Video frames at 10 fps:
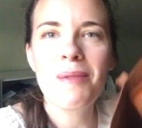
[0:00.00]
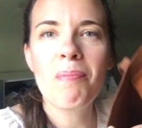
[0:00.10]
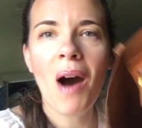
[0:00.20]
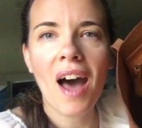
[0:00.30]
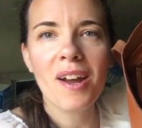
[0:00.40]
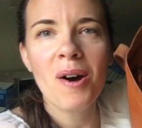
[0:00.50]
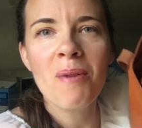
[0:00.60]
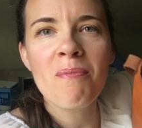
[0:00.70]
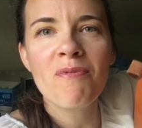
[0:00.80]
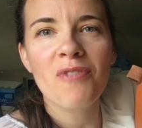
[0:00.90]

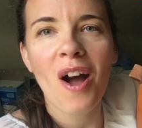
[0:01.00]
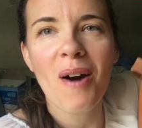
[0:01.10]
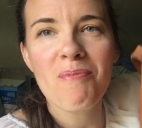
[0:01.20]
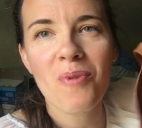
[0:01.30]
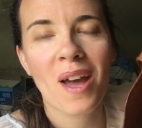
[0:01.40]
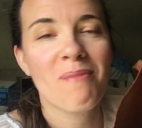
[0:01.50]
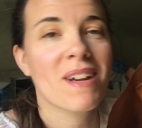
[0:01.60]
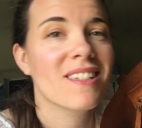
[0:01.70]
bottom from when my